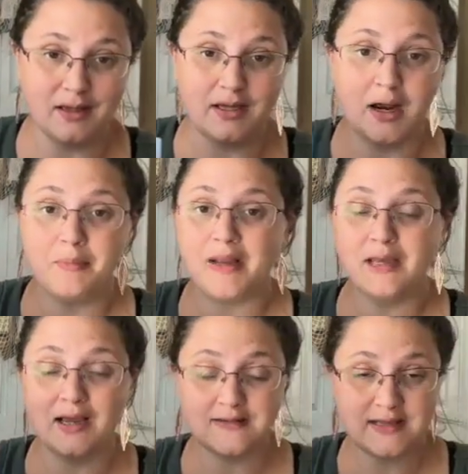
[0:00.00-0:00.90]
Now my
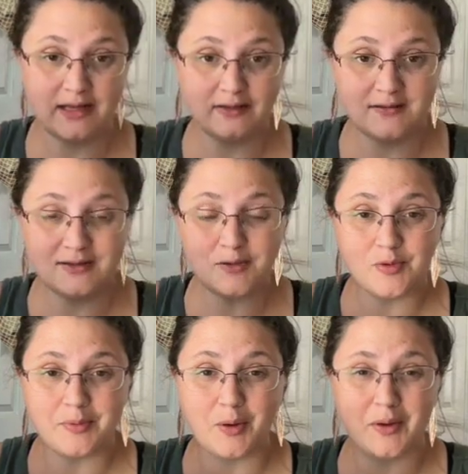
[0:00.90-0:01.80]
next kids who will
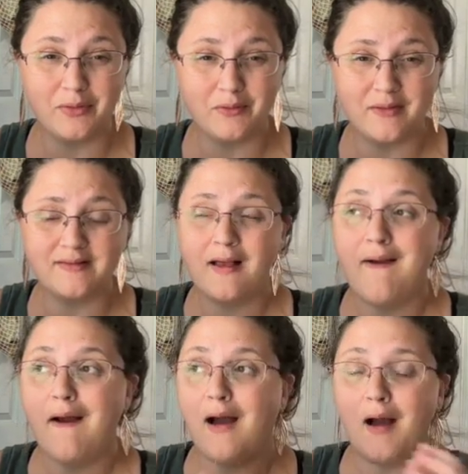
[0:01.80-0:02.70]
be going through this,
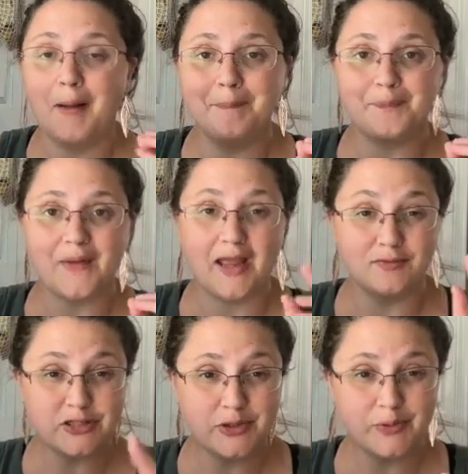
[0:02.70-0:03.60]
Um, I have
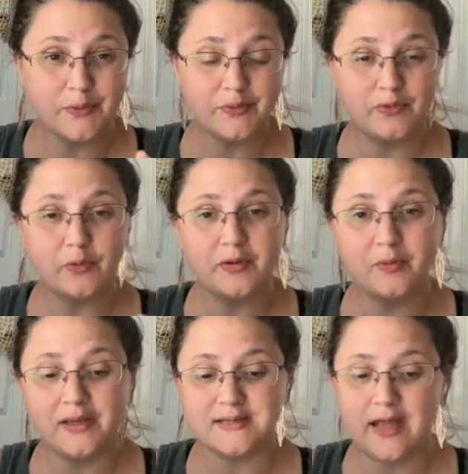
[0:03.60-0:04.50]
two, so they'll be
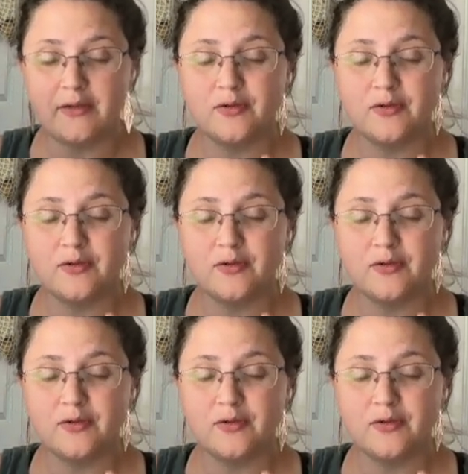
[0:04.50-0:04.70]
doing it together.